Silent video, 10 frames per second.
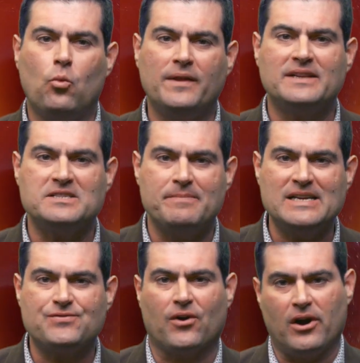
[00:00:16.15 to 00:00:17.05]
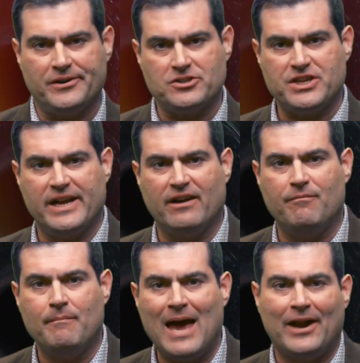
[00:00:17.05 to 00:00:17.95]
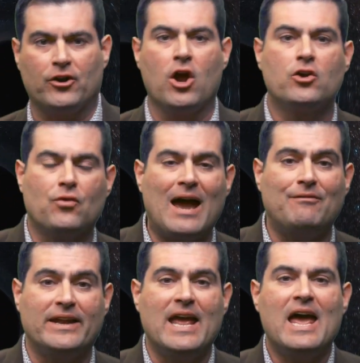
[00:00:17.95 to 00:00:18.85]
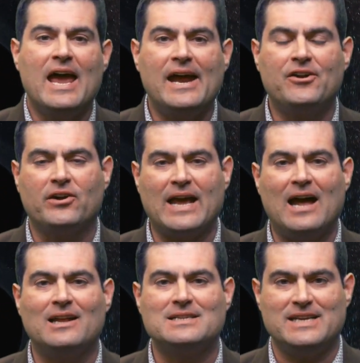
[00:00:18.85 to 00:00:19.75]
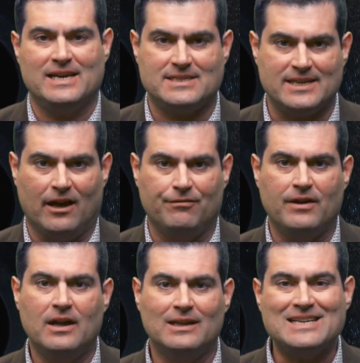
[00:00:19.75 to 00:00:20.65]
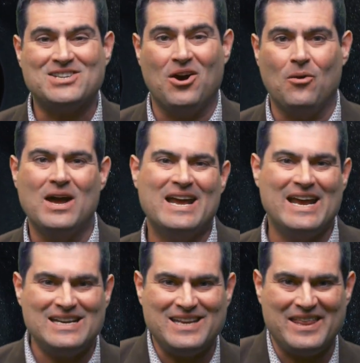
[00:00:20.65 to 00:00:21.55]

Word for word: what this means for our understanding of matter, gravity, and our galaxy itself. Let's go into